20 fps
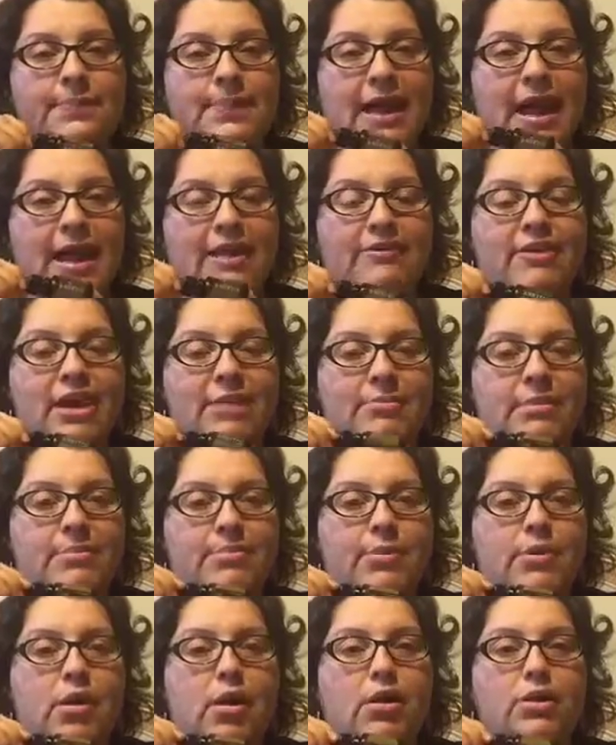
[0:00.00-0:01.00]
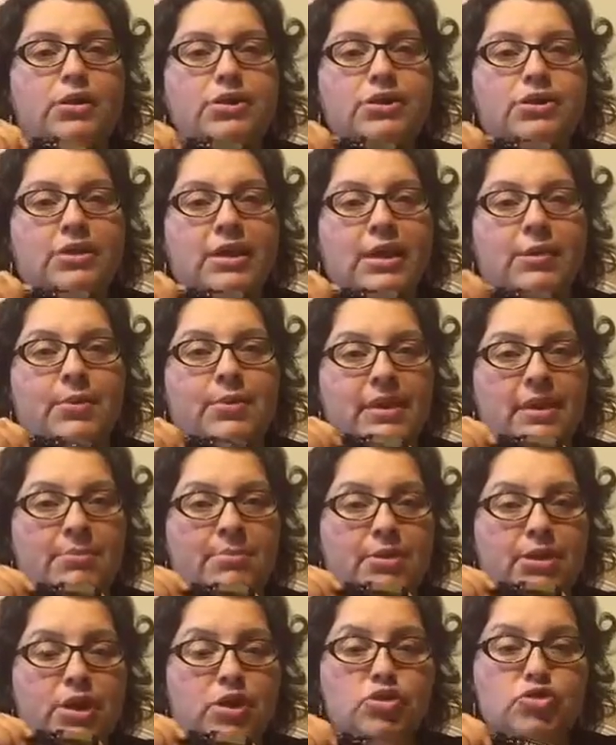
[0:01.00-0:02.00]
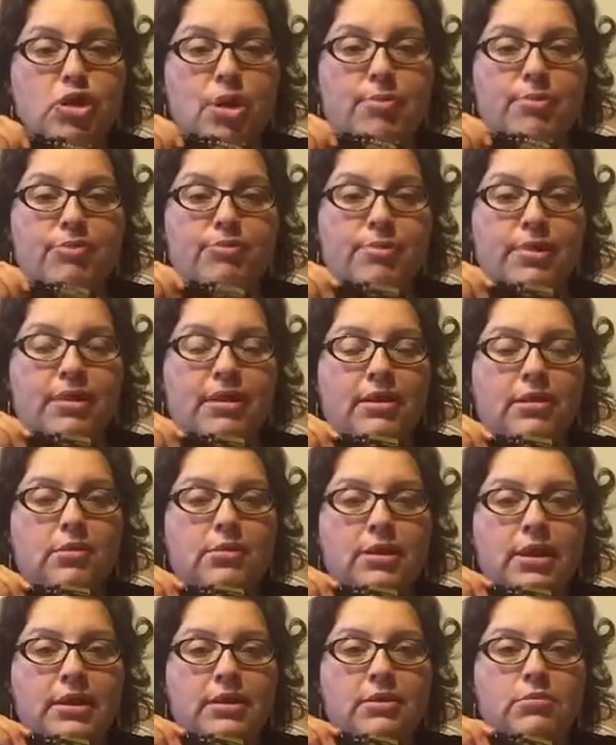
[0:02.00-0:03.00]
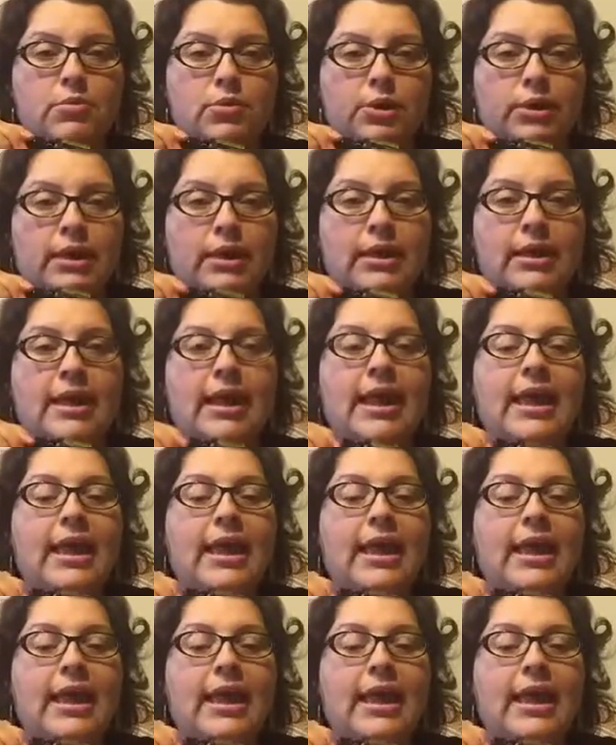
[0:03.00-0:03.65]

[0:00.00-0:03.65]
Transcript: I've had people alternate where they put a drop of melaleuca in the morning